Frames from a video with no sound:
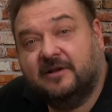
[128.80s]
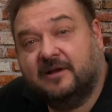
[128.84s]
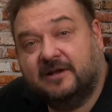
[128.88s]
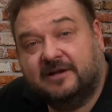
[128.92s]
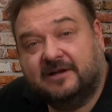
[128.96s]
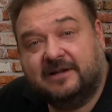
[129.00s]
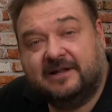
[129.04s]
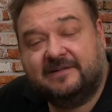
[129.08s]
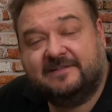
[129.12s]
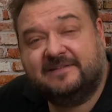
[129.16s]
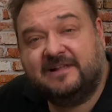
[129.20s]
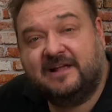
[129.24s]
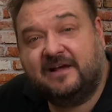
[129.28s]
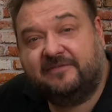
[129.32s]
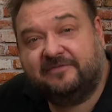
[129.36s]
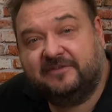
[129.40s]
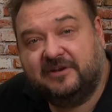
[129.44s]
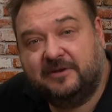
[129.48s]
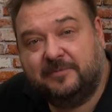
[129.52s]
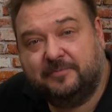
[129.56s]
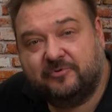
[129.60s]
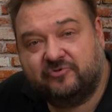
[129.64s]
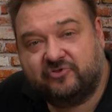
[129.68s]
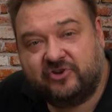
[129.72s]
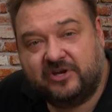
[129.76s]
it, as if
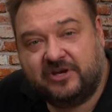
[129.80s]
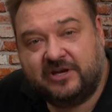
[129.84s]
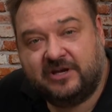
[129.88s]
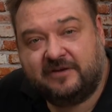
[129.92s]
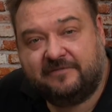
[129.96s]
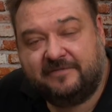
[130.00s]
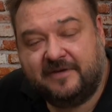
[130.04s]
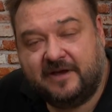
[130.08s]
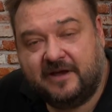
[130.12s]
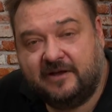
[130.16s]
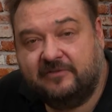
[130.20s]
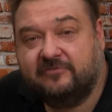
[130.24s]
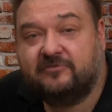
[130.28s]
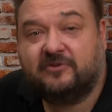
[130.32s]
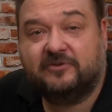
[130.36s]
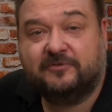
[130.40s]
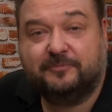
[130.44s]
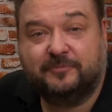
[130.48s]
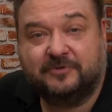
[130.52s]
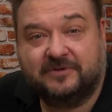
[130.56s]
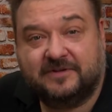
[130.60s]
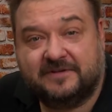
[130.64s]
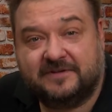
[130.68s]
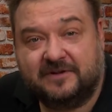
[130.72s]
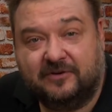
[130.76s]
it gets damaged it will
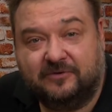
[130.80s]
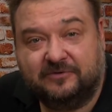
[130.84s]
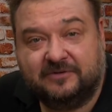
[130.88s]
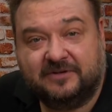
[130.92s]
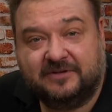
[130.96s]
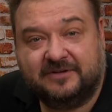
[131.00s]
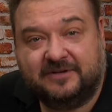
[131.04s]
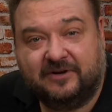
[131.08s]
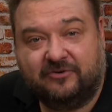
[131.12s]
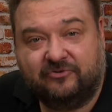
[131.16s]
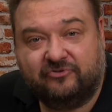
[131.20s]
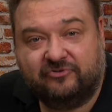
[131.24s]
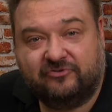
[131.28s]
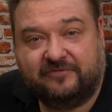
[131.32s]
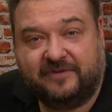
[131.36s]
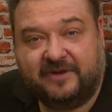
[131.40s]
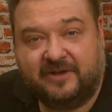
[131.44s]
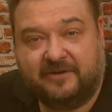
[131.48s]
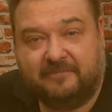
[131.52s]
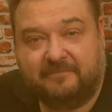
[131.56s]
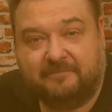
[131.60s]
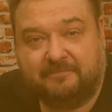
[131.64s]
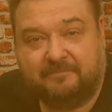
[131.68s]
have to be replaced.